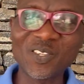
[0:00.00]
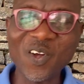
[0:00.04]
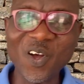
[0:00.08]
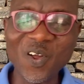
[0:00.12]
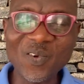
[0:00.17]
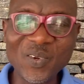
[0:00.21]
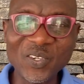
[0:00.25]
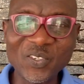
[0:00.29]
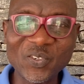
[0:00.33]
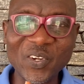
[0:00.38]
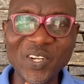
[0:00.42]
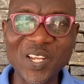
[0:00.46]

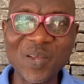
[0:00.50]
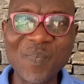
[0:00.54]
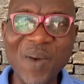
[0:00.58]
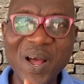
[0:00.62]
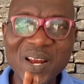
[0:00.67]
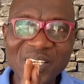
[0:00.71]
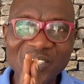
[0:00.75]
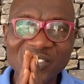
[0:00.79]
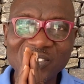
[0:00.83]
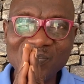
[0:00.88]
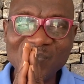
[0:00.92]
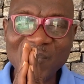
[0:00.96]
always talk about
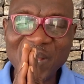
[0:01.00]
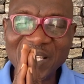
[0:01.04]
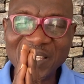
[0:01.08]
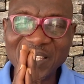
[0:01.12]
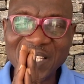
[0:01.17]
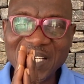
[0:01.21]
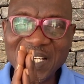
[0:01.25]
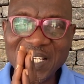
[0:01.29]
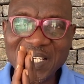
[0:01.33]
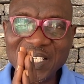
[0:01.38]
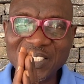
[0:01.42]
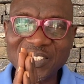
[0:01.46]
this,
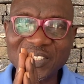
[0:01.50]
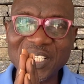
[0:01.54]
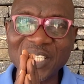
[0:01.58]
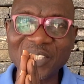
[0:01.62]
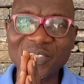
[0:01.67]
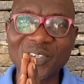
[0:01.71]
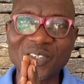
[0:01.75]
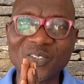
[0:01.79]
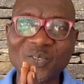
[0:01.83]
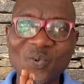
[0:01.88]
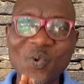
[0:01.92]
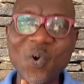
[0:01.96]
maintaining the
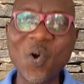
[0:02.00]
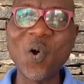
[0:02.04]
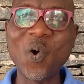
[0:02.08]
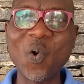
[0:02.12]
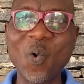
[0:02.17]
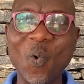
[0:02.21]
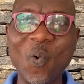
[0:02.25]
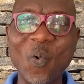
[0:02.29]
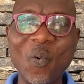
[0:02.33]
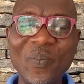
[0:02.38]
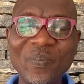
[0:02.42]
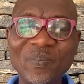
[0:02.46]
status
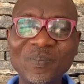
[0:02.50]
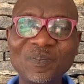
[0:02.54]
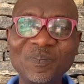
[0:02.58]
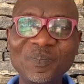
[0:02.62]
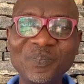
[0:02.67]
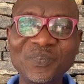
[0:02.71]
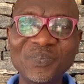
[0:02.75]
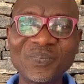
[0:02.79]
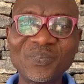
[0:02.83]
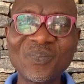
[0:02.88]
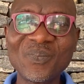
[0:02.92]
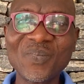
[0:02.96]
quo.
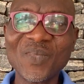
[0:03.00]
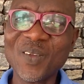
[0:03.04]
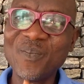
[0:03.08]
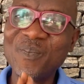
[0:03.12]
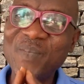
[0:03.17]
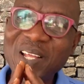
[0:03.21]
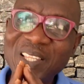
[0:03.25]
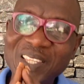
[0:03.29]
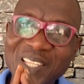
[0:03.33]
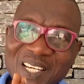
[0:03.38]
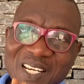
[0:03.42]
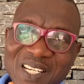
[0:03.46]

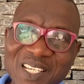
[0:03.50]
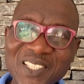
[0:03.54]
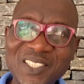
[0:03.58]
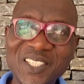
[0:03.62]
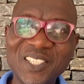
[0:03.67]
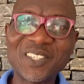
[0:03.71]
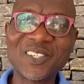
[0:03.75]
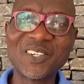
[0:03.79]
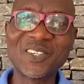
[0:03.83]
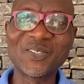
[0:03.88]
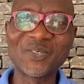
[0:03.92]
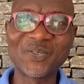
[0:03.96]
Maintaining the
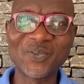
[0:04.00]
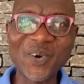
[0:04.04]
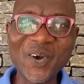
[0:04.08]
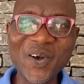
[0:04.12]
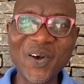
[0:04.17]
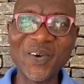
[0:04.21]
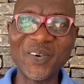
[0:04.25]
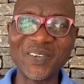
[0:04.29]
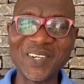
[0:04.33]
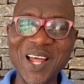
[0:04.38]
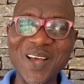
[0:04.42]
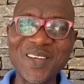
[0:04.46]
status
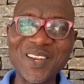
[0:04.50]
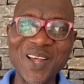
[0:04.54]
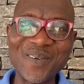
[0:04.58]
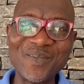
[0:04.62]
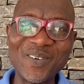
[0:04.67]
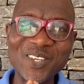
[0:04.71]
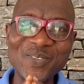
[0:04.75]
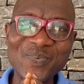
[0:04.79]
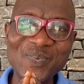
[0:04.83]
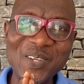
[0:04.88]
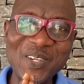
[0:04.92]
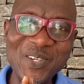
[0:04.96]
quo, there
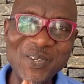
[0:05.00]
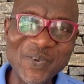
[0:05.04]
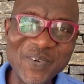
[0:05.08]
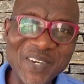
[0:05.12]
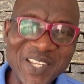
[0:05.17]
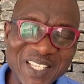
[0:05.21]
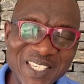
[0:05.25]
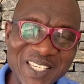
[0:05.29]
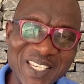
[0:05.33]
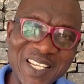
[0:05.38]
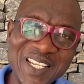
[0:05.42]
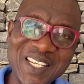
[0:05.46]
must be
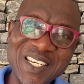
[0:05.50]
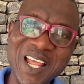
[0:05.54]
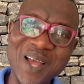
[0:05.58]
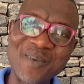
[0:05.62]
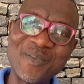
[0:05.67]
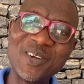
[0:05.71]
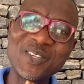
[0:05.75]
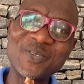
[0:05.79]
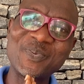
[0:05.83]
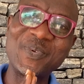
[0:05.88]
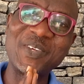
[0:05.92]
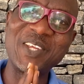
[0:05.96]
unity, there
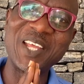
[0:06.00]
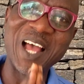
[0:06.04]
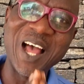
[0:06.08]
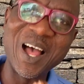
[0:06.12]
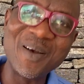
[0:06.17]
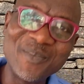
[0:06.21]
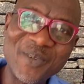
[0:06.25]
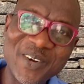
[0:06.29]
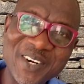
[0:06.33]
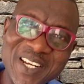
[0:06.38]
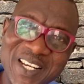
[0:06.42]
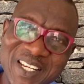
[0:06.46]
must be
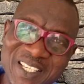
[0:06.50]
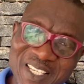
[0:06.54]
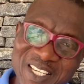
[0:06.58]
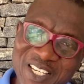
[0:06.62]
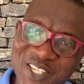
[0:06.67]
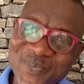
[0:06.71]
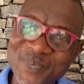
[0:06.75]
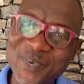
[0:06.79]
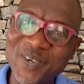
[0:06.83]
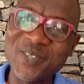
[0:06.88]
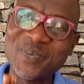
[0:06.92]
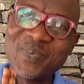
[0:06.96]
harmony, things
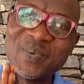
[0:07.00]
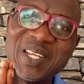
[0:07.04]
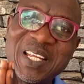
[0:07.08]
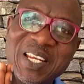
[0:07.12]
must be